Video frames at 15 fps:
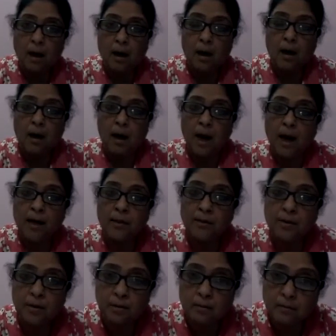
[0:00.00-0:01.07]
A
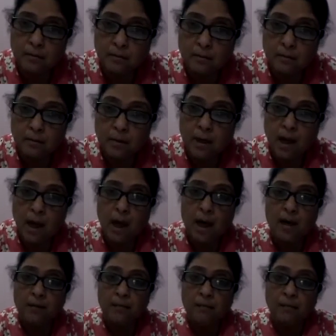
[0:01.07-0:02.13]
large
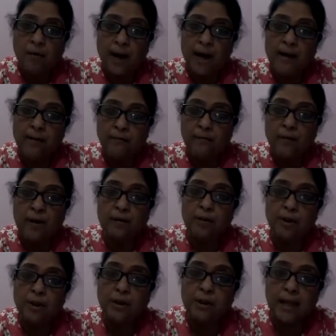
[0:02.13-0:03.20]
and wild
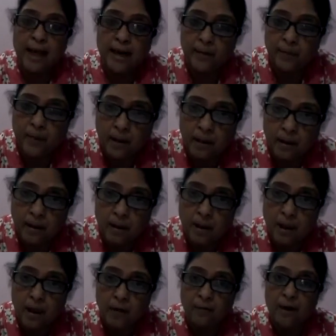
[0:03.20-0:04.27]
ferocious animal,
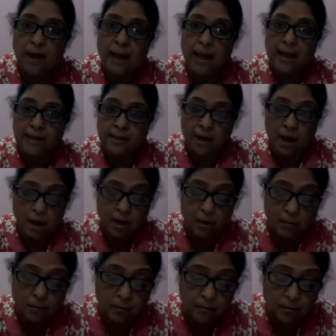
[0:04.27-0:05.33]
it will attack
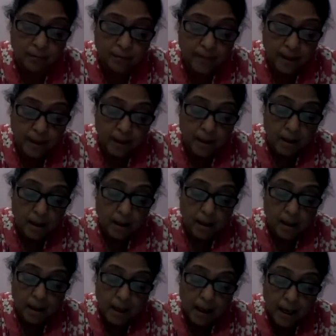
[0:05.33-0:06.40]
you.
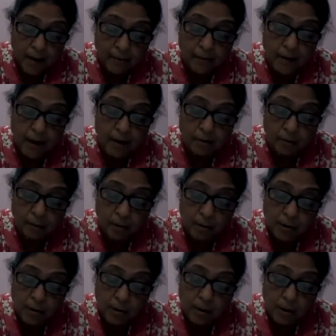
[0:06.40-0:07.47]
If he
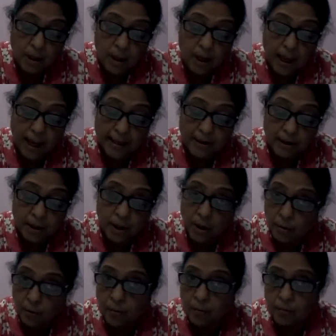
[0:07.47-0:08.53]
roars at
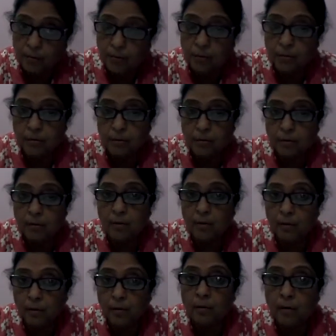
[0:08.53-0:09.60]
you,
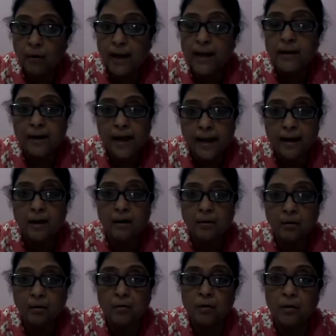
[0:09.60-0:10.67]
roaring, tiger
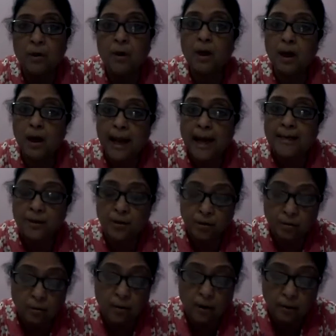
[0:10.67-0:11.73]
roars, lions
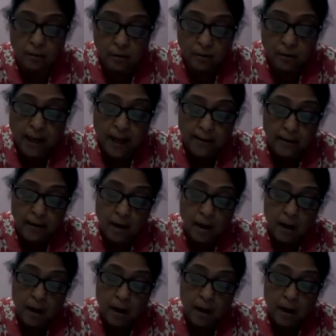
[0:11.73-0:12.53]
roar, you know that.